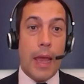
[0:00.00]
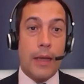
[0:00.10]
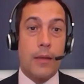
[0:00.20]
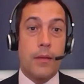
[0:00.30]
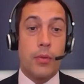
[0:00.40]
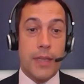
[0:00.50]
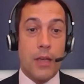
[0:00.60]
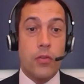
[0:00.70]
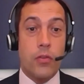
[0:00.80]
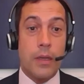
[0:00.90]
and
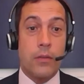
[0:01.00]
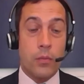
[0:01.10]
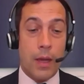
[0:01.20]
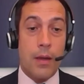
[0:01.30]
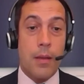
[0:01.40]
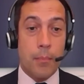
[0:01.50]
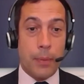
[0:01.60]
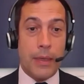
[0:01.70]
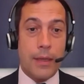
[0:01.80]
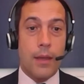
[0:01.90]
potentially as well,
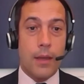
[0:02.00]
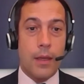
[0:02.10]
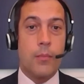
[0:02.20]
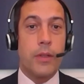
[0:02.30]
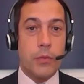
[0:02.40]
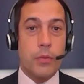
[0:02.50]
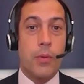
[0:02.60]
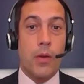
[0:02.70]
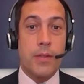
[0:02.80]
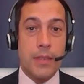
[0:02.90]
peak in monetary
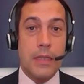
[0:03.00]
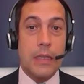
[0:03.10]
policy,